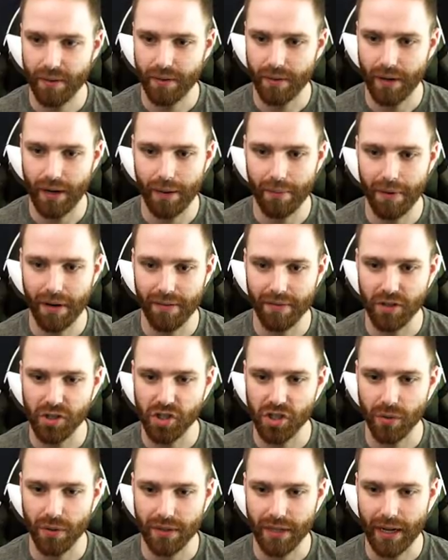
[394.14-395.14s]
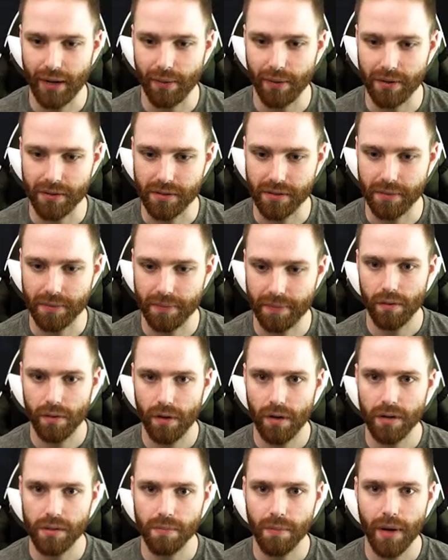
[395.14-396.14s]
I'm not even sure what that was.
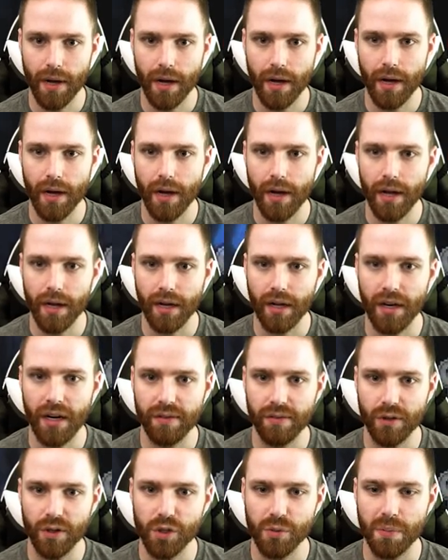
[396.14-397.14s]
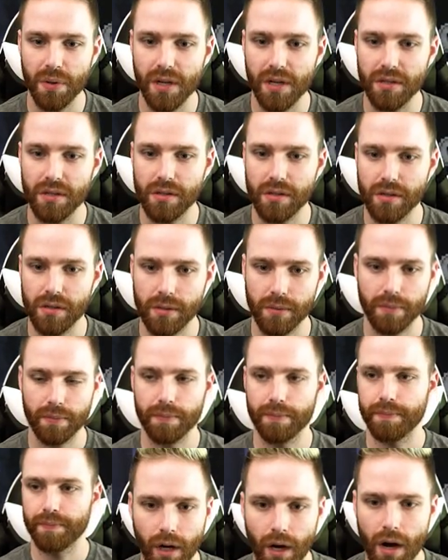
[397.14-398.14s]
There's my coniferous piece.
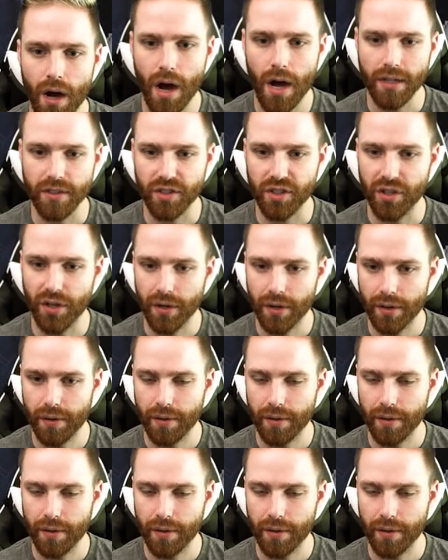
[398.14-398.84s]
Aunt,